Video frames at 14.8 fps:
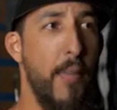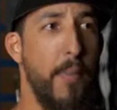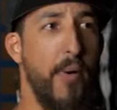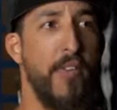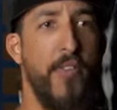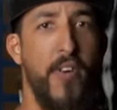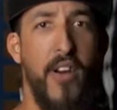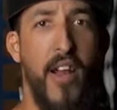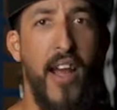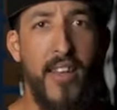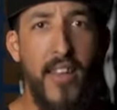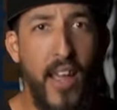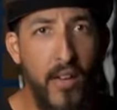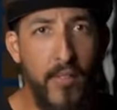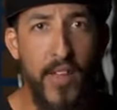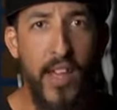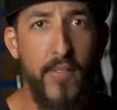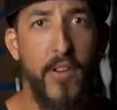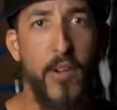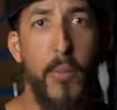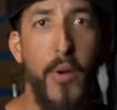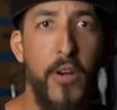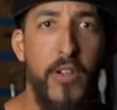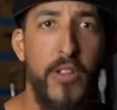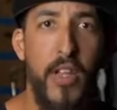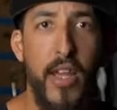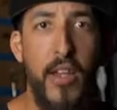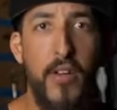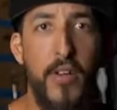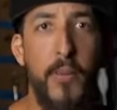I prefer not to have a heavier
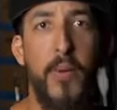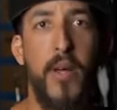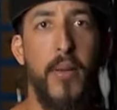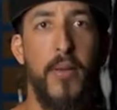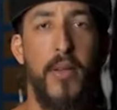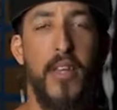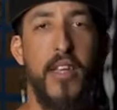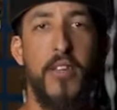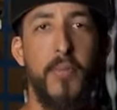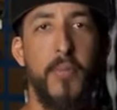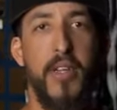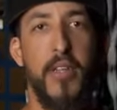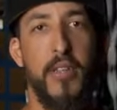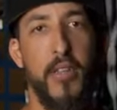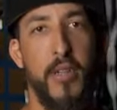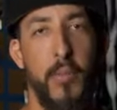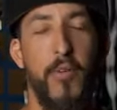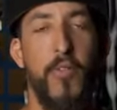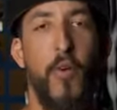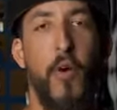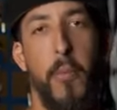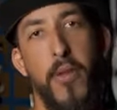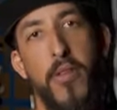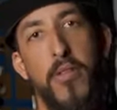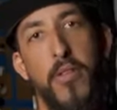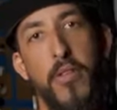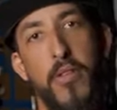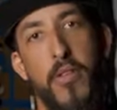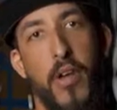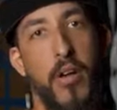motorcycle, but it's because of the
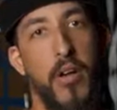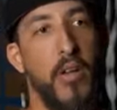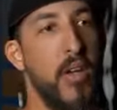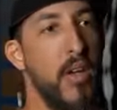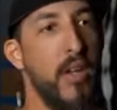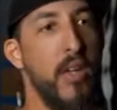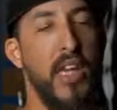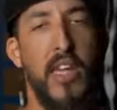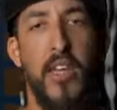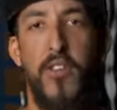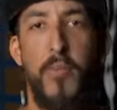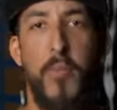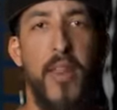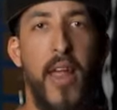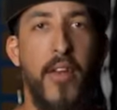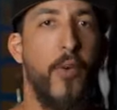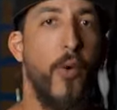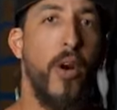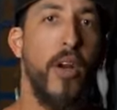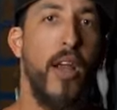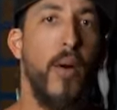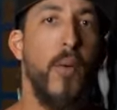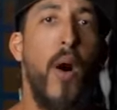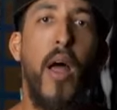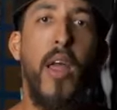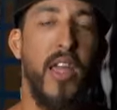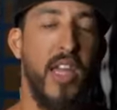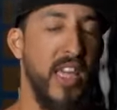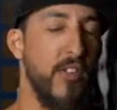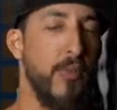performance. So it gives me that torque I want,
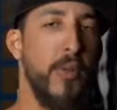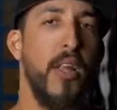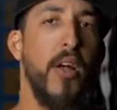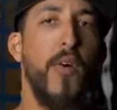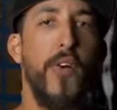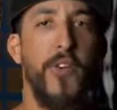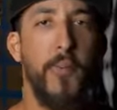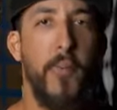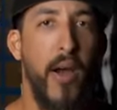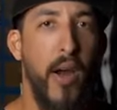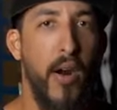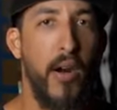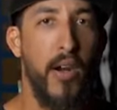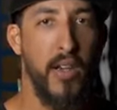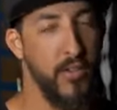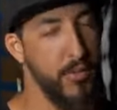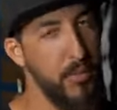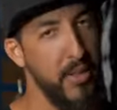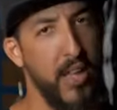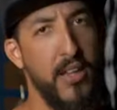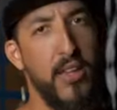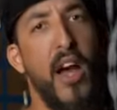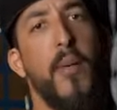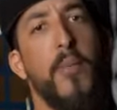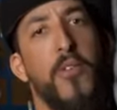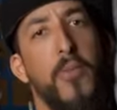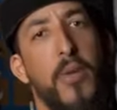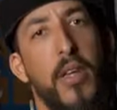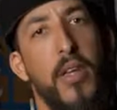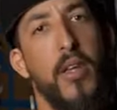it gives me the horsepower, it gives me that top
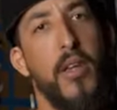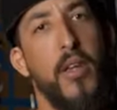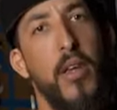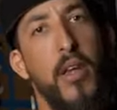speed.